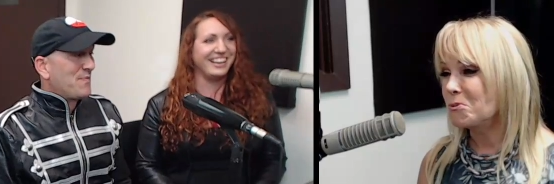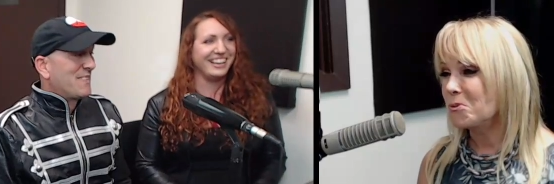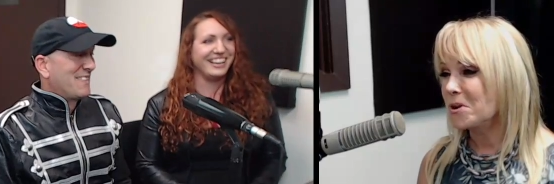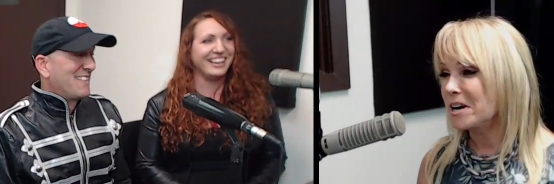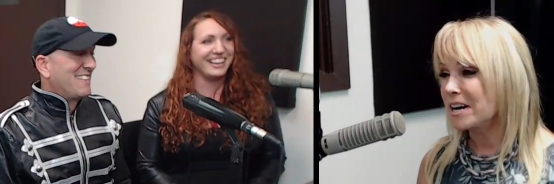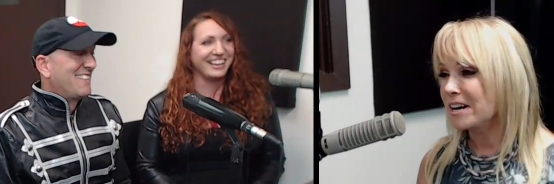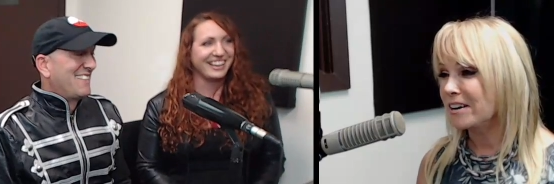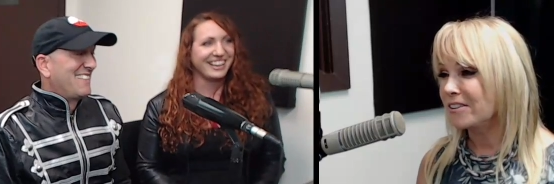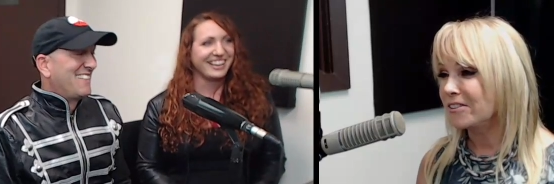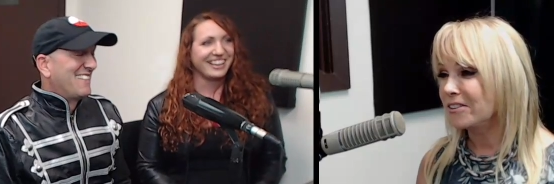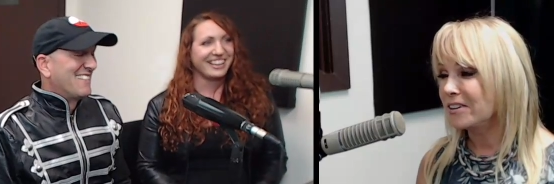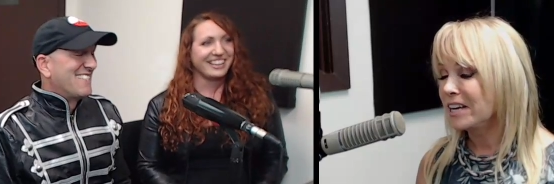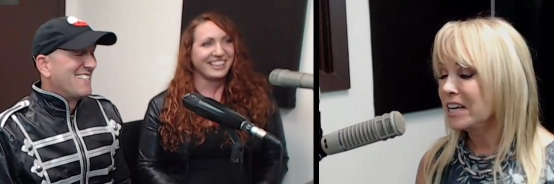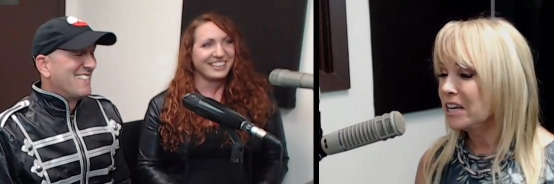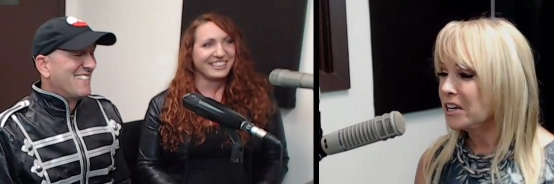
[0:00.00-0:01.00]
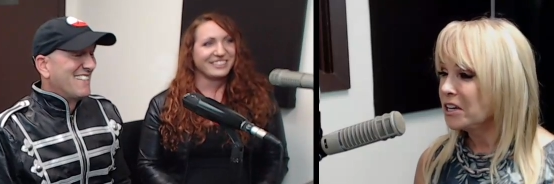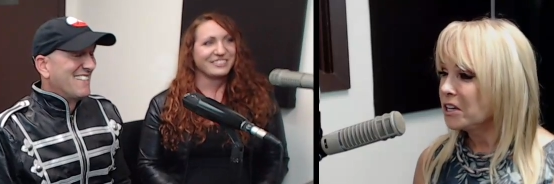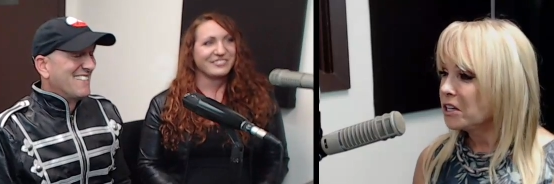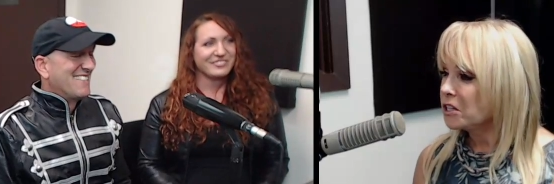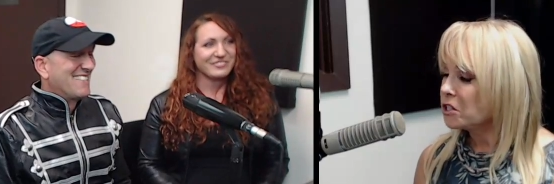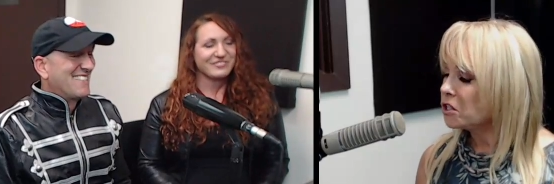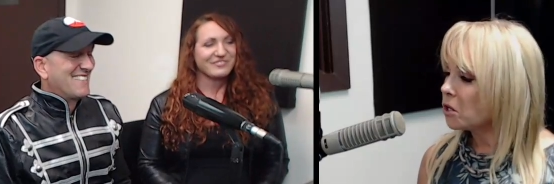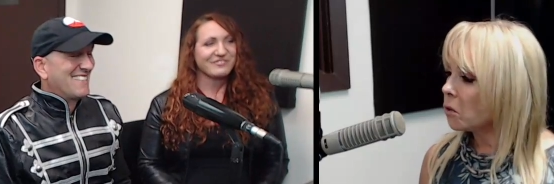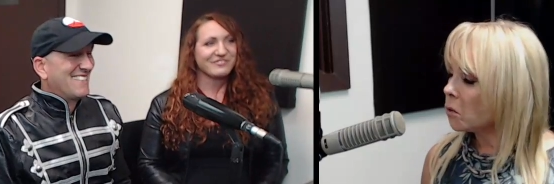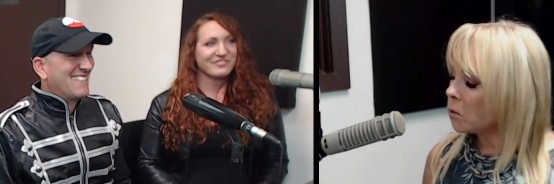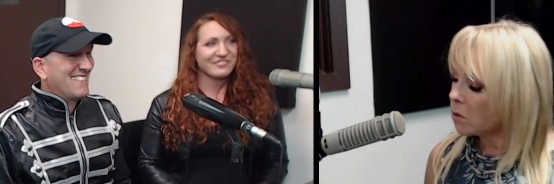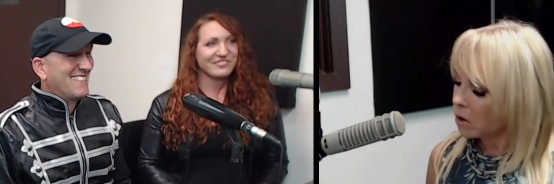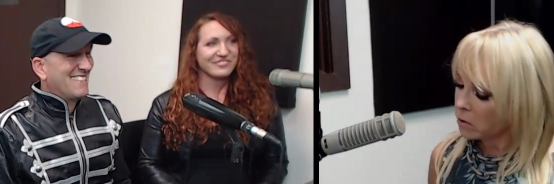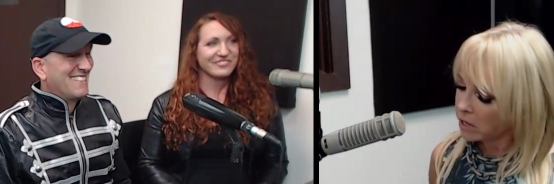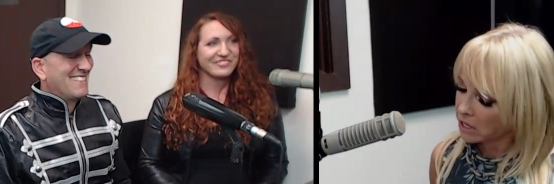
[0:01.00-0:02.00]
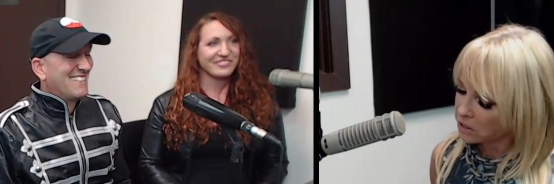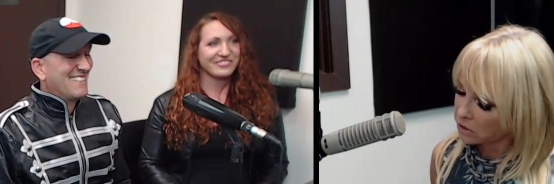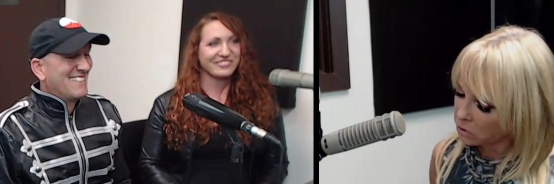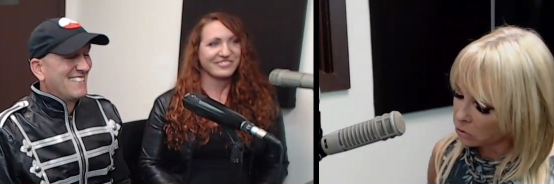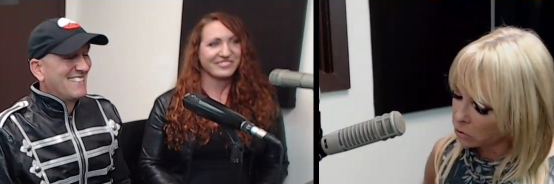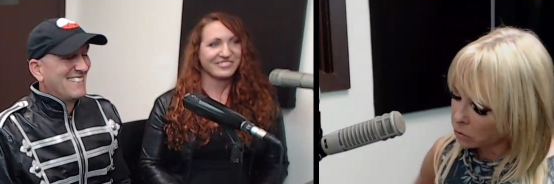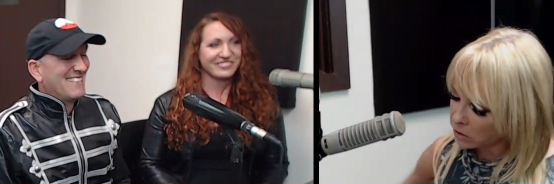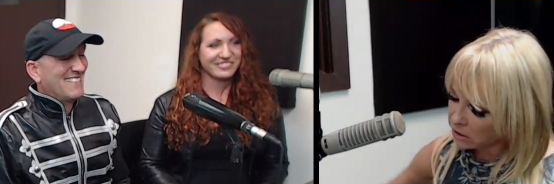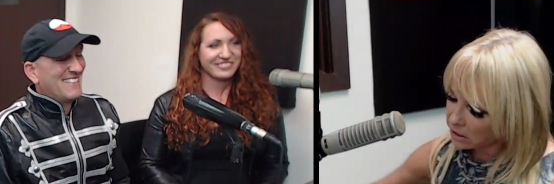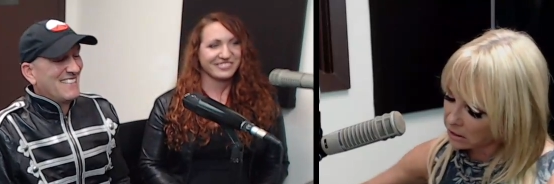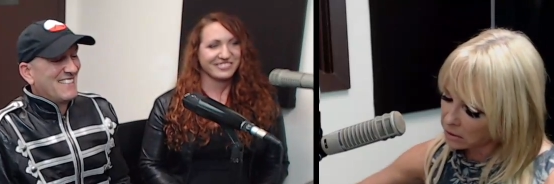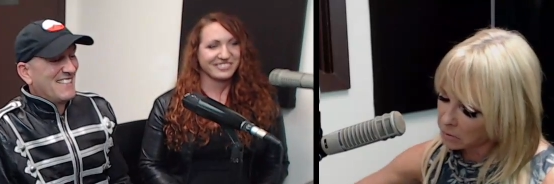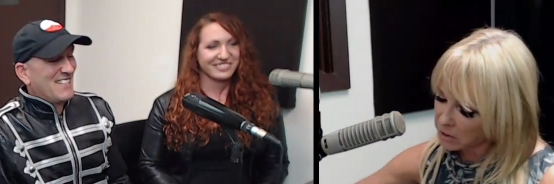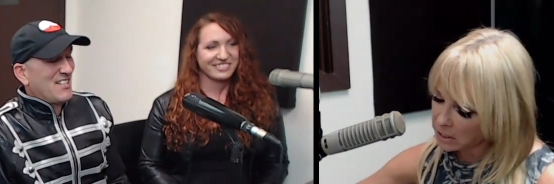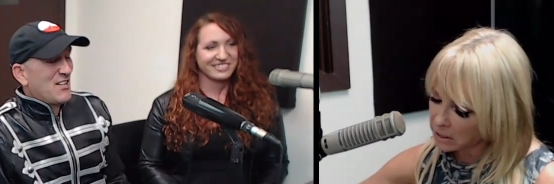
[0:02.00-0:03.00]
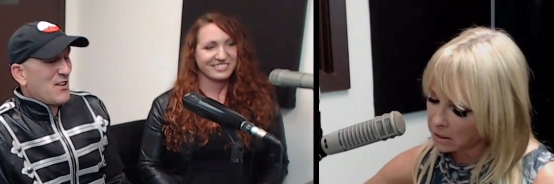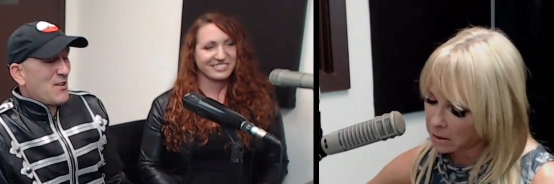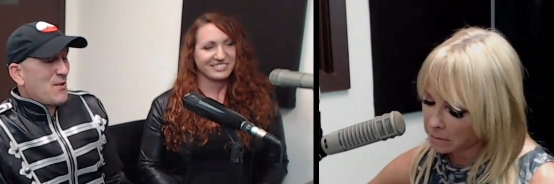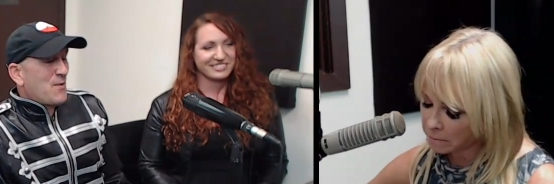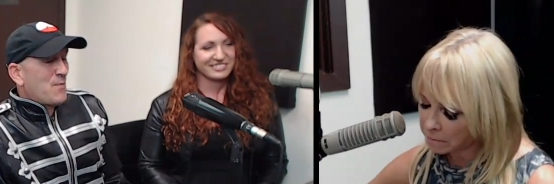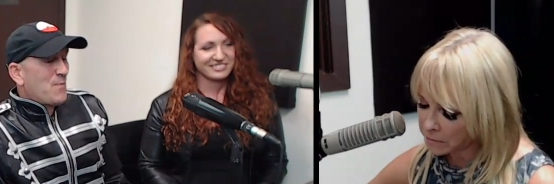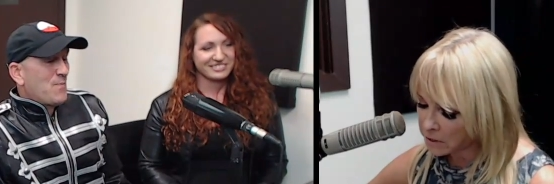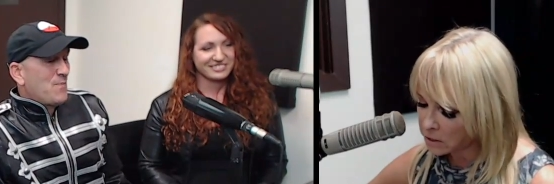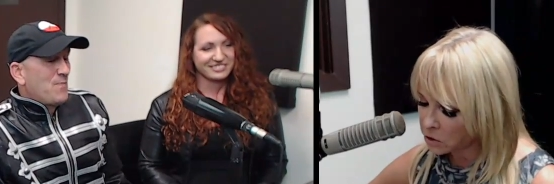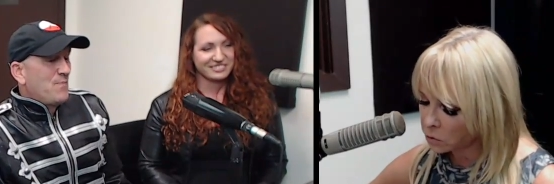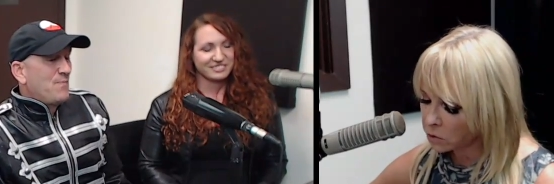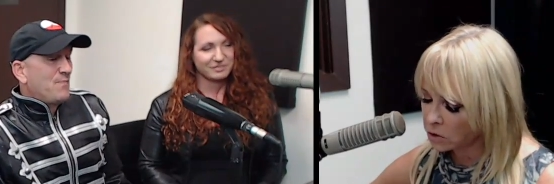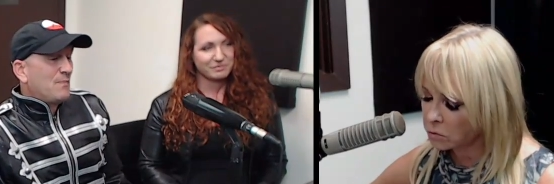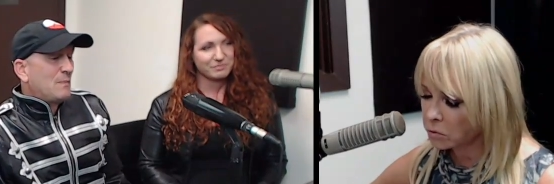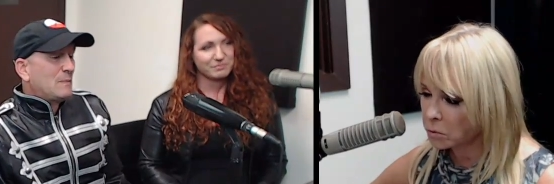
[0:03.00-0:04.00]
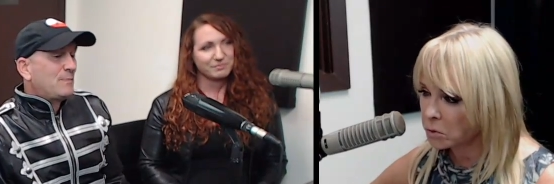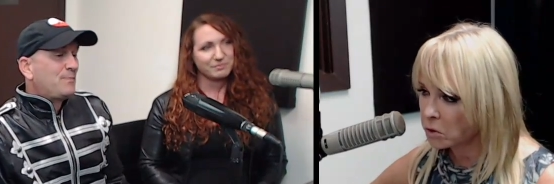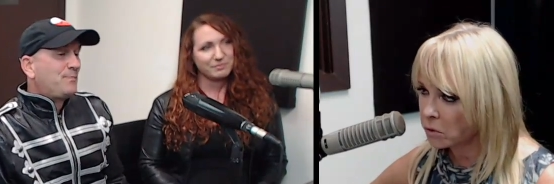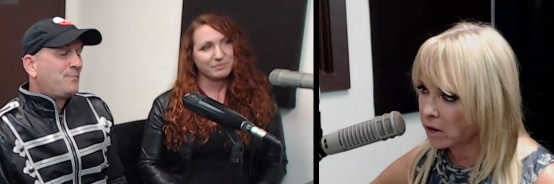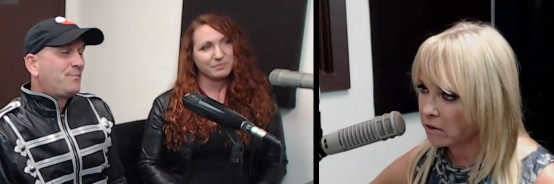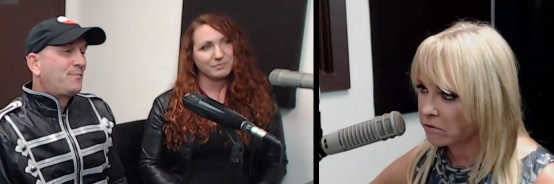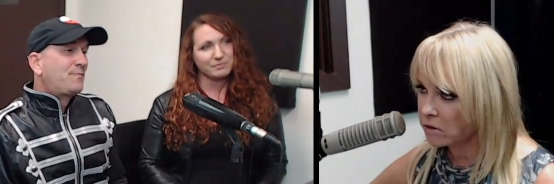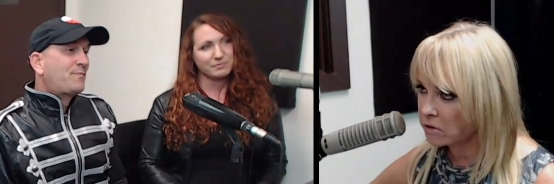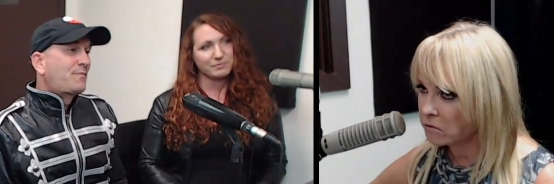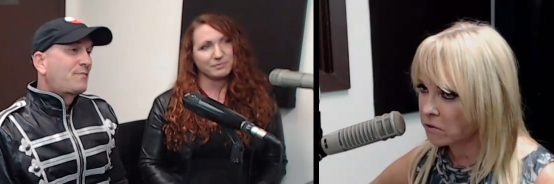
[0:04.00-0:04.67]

Speaker 1: wow. So okay, so you were telling me um, in the green room you have the